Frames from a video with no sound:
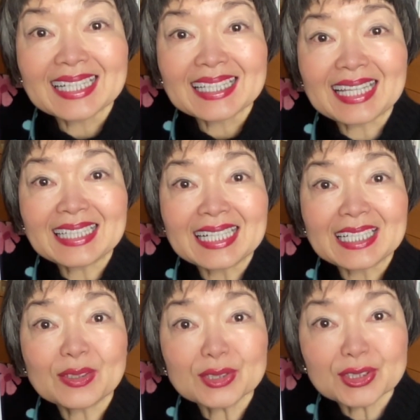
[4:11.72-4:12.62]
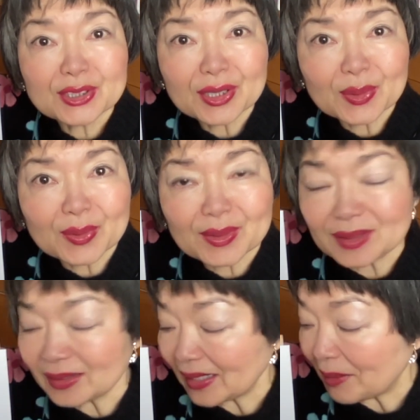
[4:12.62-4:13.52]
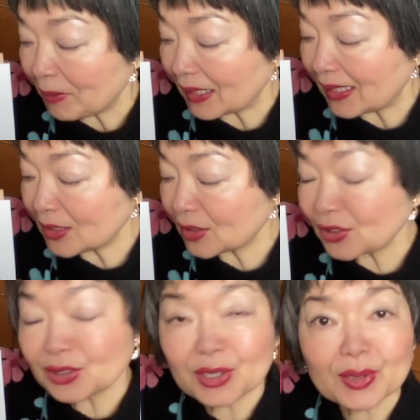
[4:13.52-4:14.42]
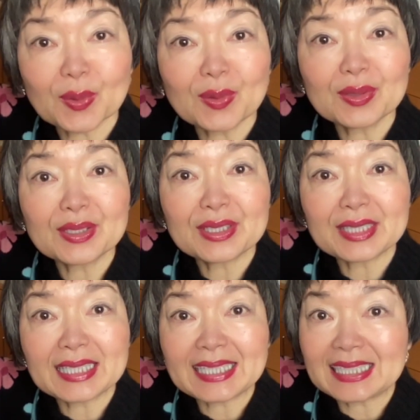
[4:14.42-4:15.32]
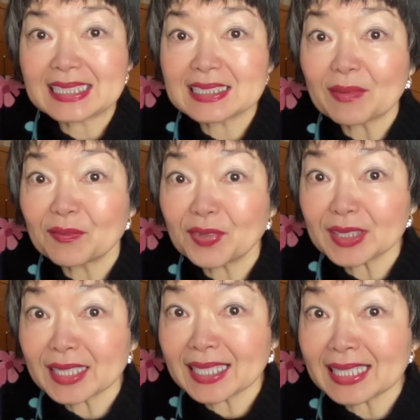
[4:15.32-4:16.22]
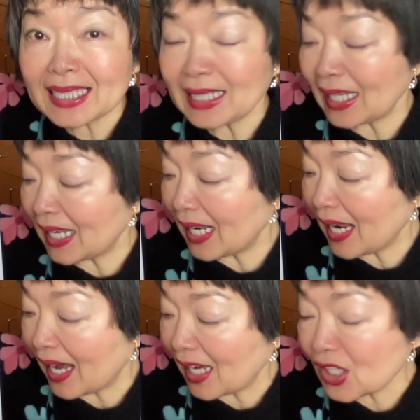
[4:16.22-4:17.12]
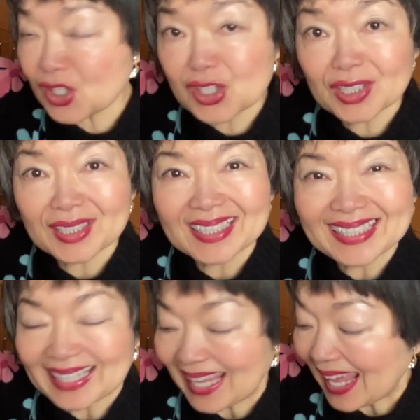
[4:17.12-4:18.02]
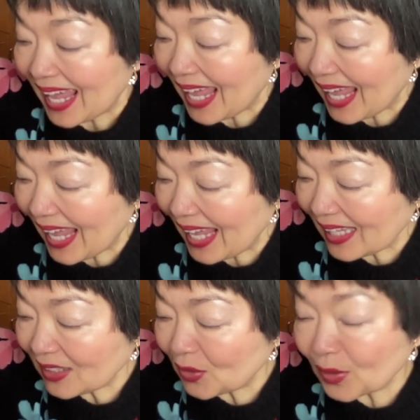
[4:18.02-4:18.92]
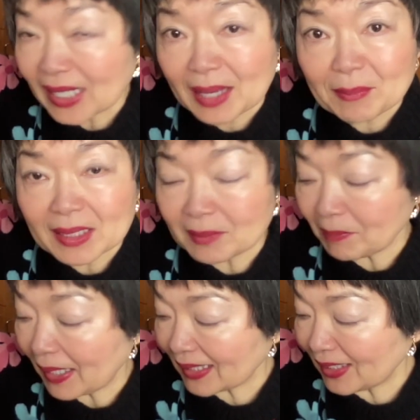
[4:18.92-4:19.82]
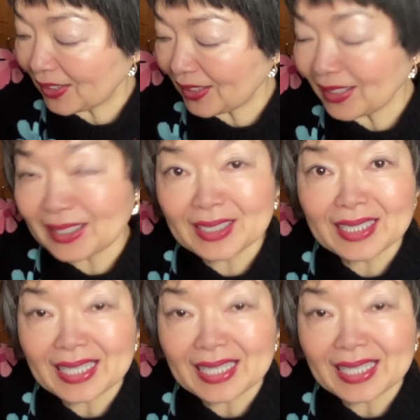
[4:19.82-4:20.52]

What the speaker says: Then little circle, but this circle is vertically large. And you're coming back here.